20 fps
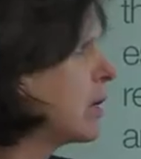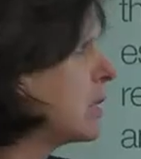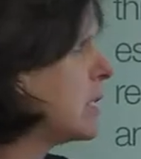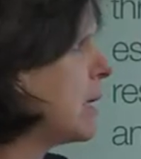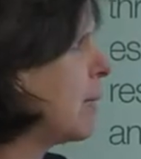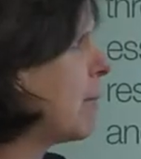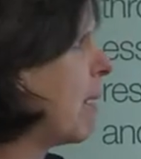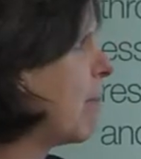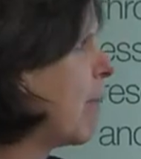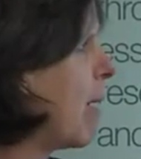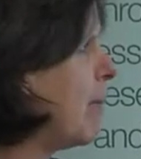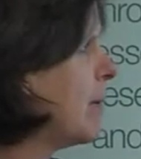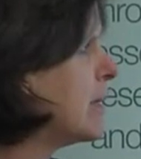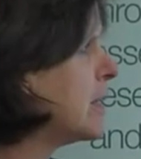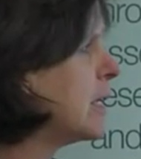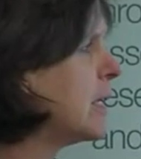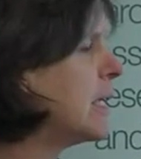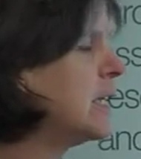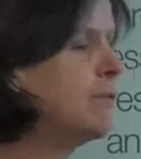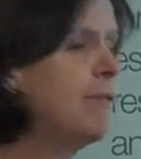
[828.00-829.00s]
I can say about
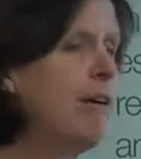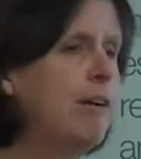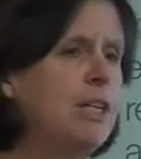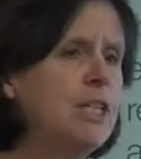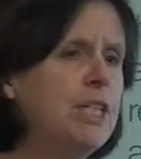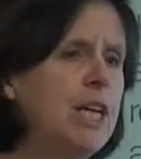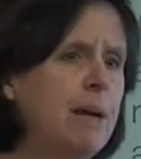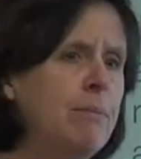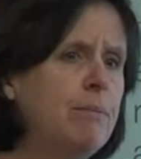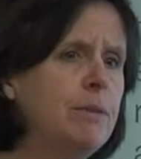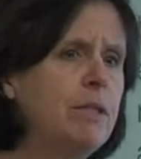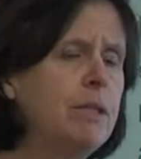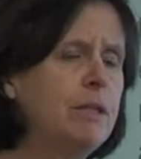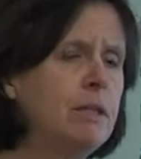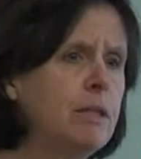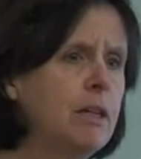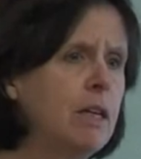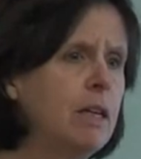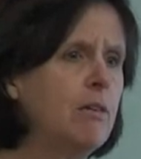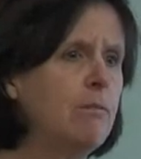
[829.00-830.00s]
biopesticides, it's very tempting
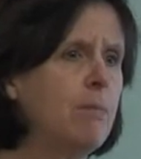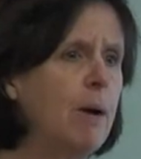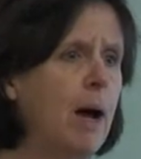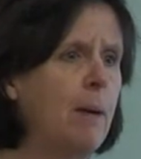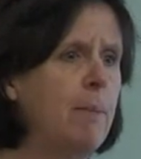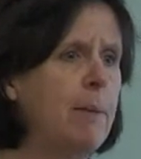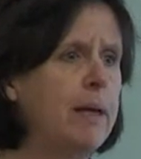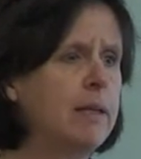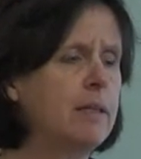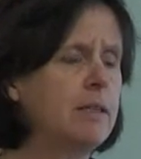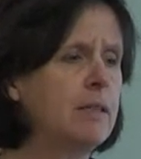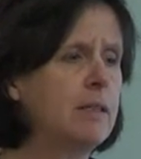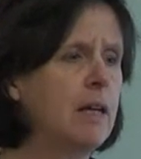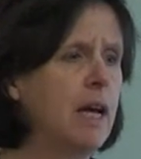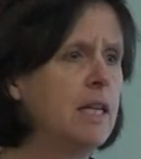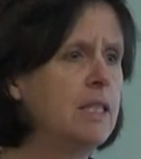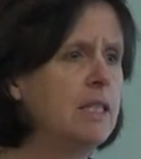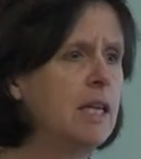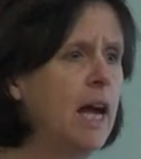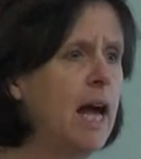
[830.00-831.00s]
to think of
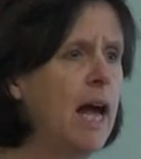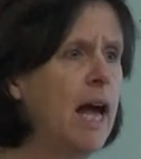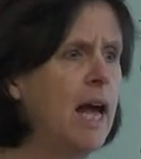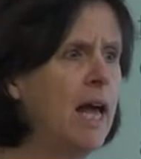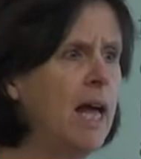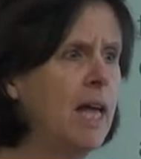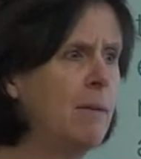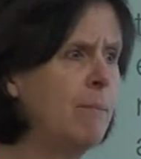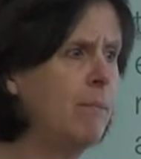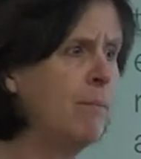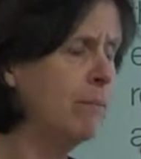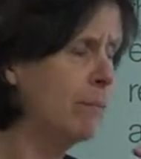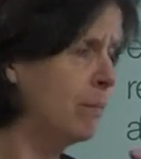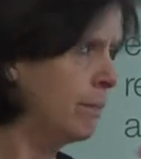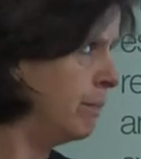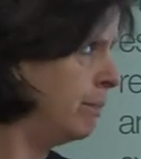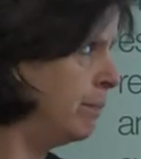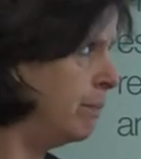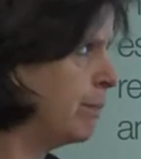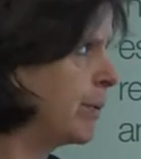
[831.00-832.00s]
biopesticides
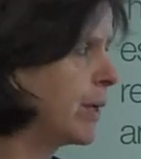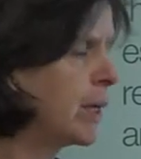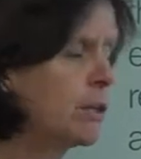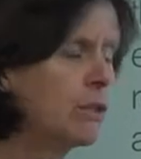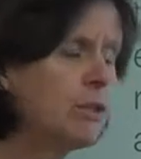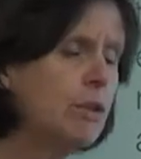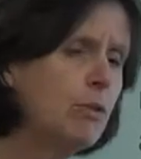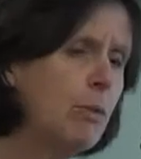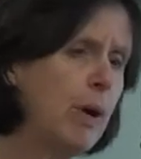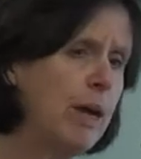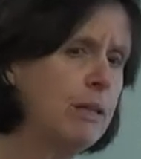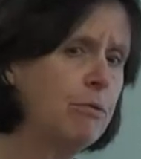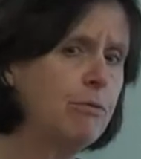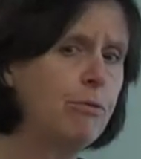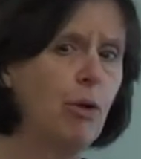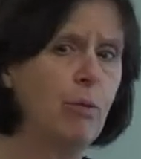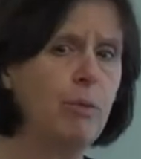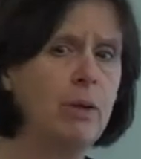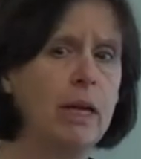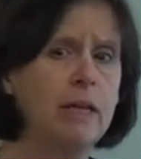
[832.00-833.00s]
because of the way they're
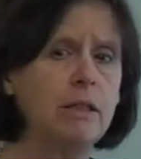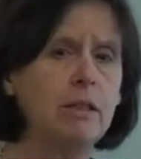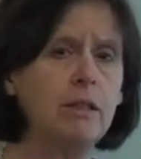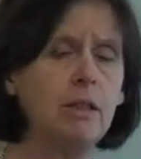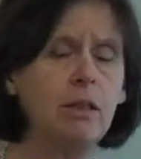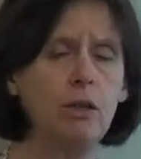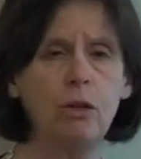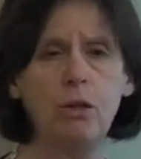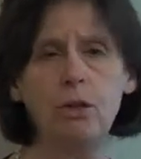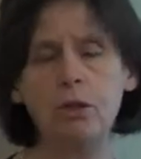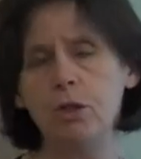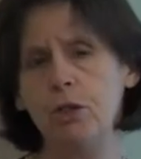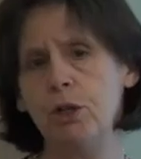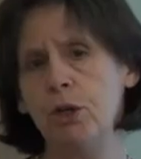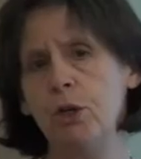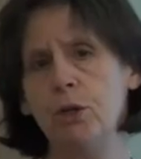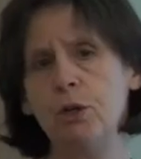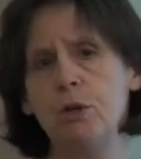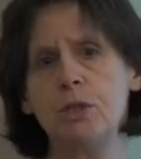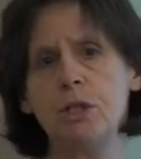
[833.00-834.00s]
formulated, that you can
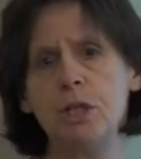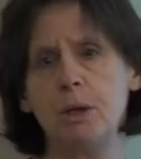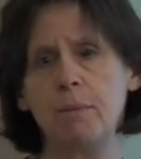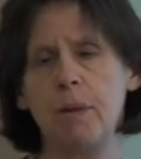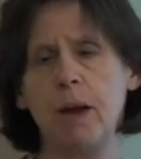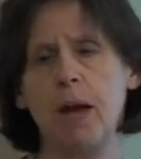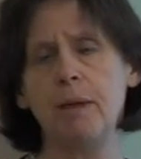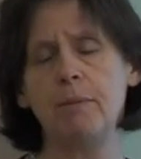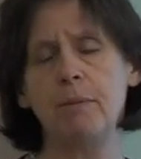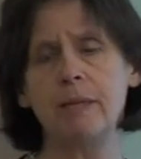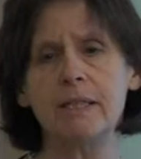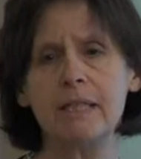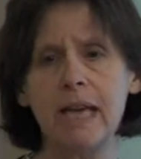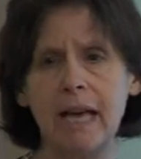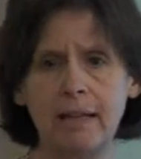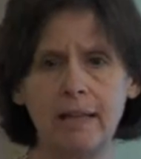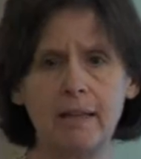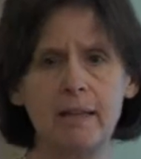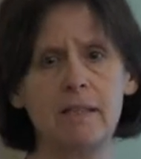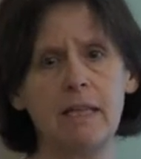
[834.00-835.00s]
use and apply them
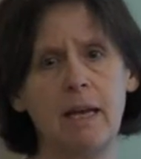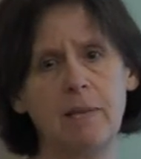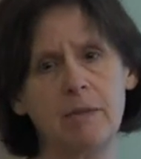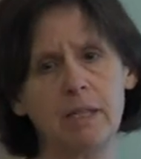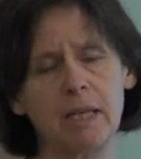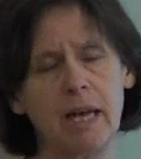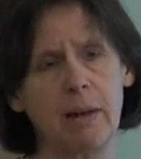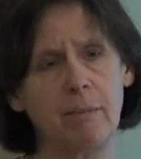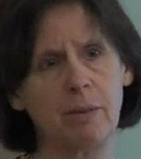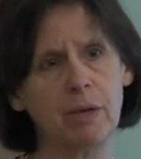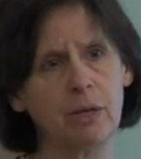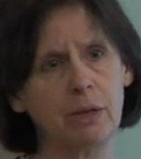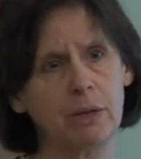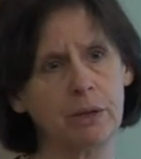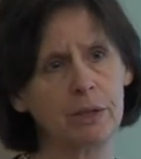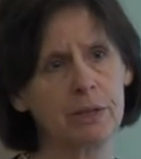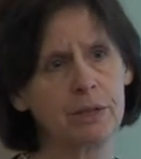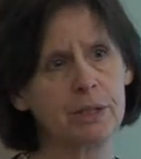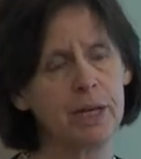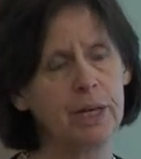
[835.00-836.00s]
exactly the same as
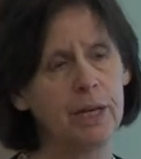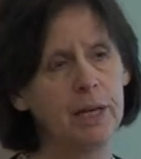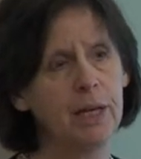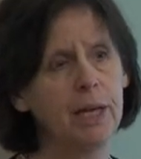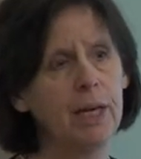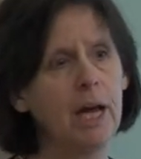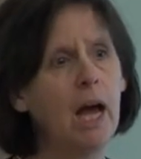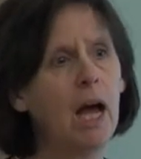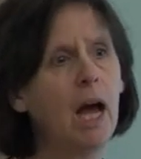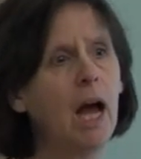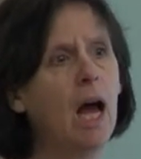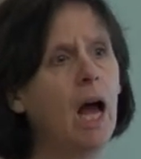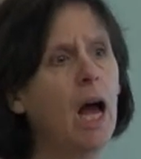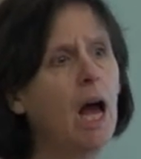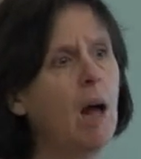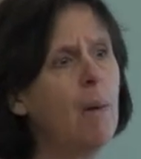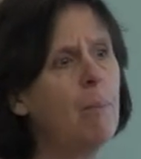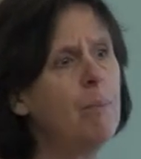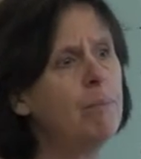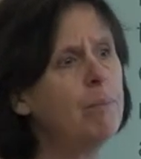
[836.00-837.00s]
chemicals.
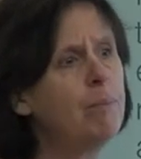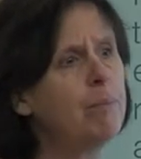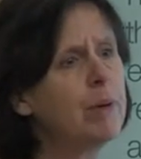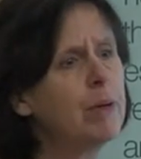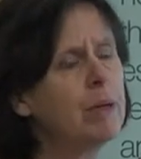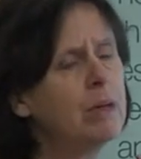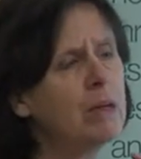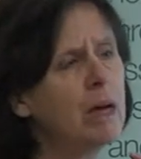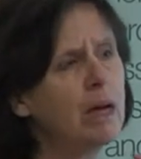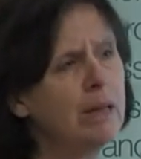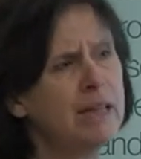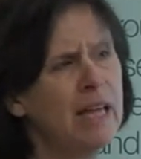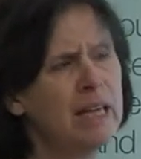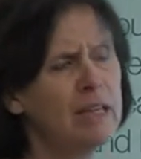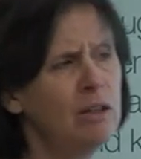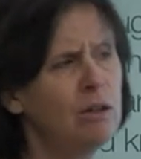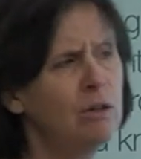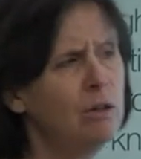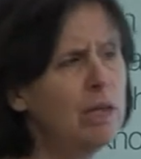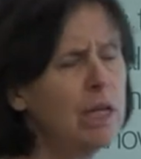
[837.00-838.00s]
But
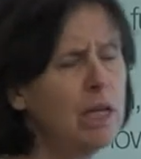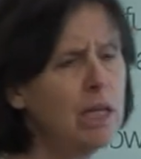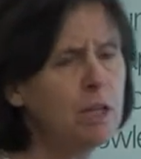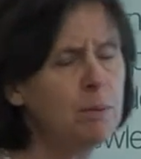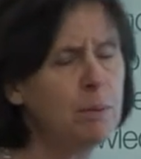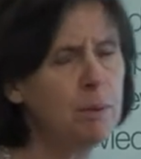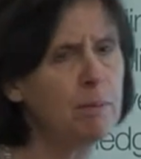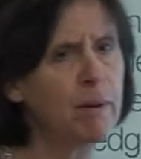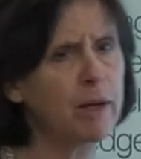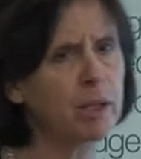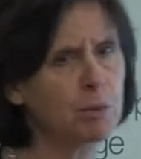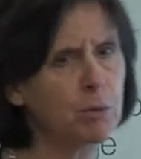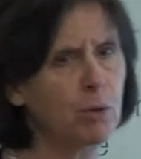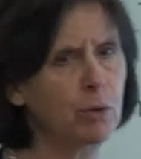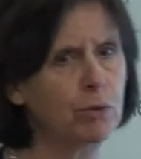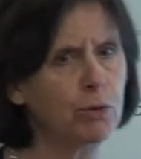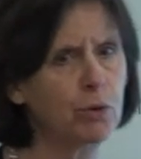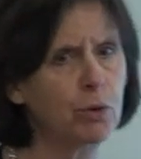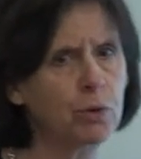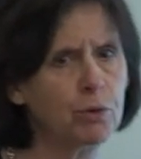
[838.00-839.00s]
you need to be much more
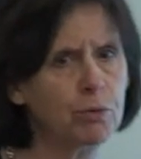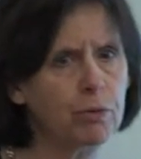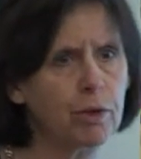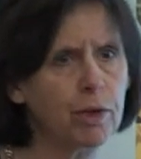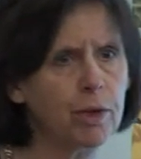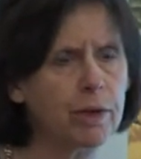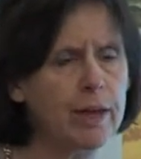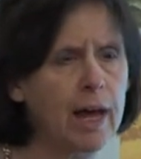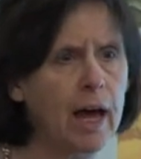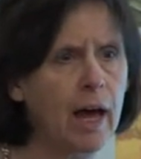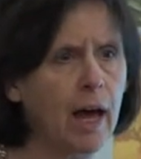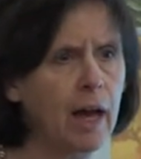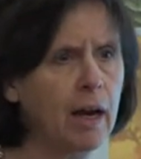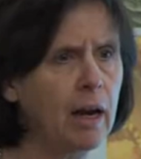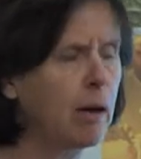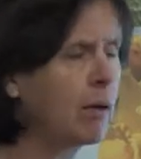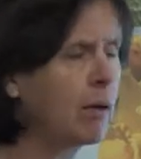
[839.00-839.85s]
thoughtful than that, and